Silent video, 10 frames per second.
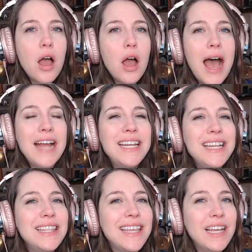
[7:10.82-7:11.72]
I
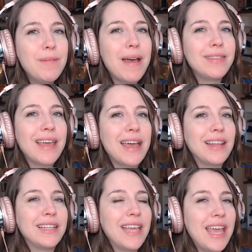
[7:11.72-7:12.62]
Every, didn't think about
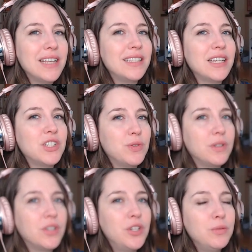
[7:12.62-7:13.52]
that. Like the
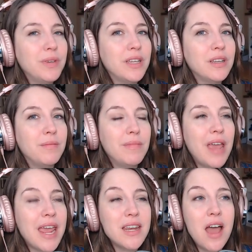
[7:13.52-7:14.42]
asexual human
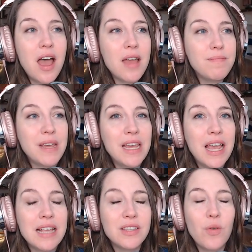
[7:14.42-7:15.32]
may yeah, not
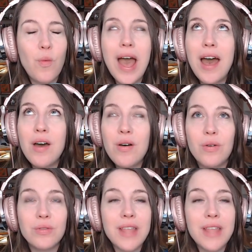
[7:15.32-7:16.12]
be as, wow,